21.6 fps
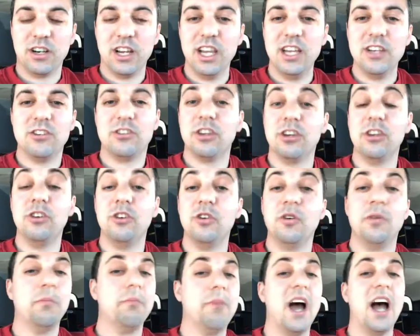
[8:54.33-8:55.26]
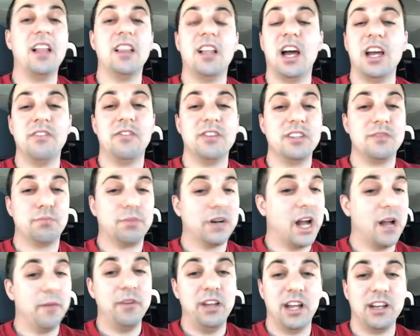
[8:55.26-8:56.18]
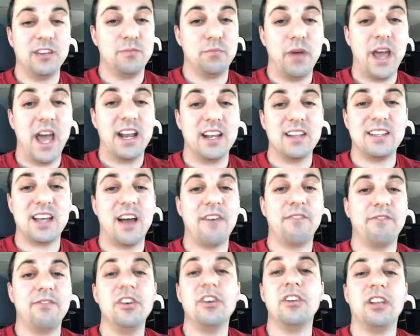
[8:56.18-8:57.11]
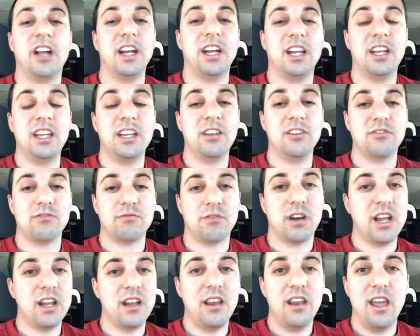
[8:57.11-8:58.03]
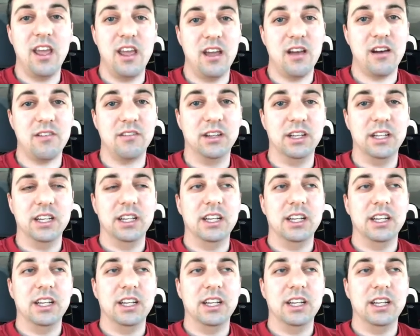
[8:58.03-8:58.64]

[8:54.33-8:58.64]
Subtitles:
And two, my life is probably not as bad as I feel like it is right now.